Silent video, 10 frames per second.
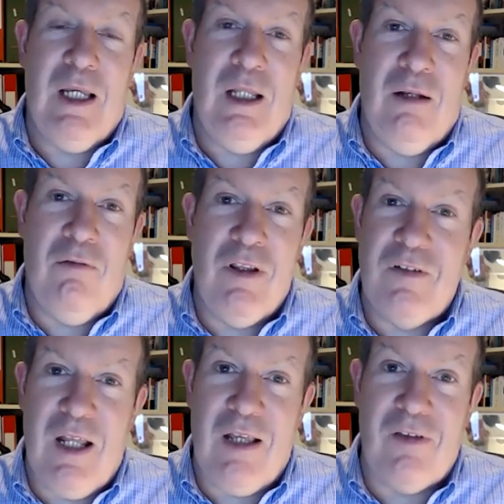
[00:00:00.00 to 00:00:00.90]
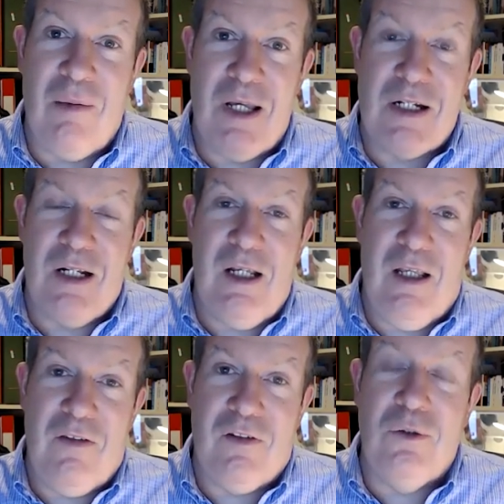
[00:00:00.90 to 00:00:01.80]
In recent days, I met
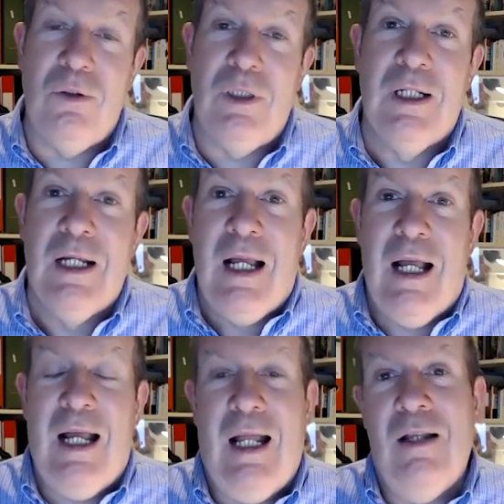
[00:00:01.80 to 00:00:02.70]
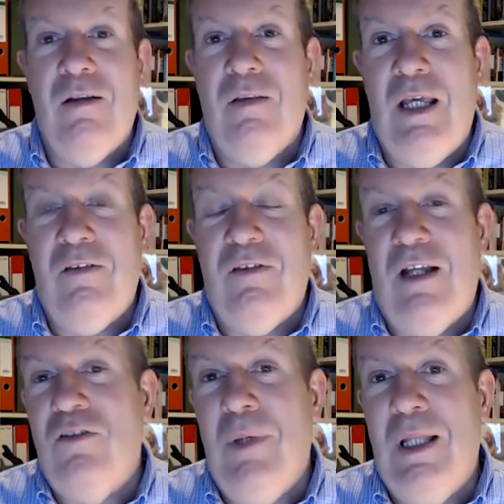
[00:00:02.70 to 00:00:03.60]
a school and they
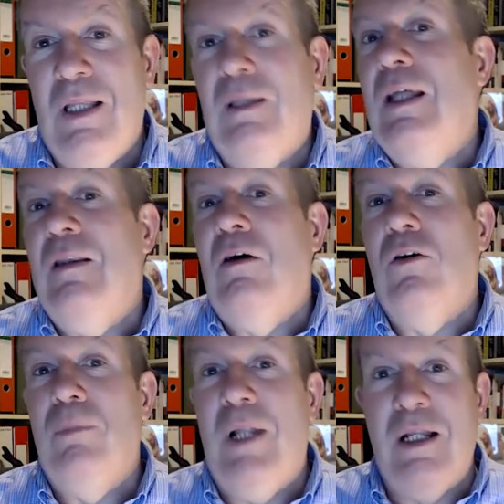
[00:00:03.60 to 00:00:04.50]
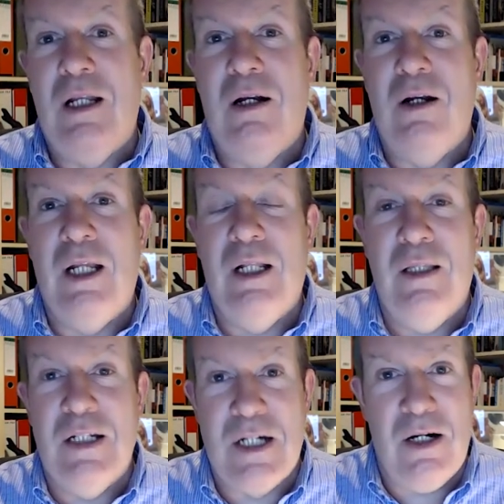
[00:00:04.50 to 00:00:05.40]
said to me that they thought blended learning,
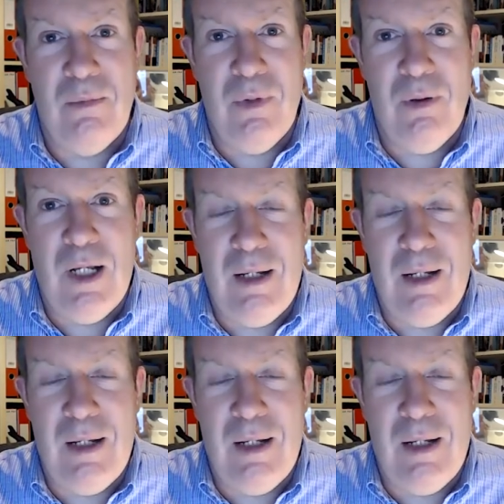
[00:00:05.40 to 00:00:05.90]
the term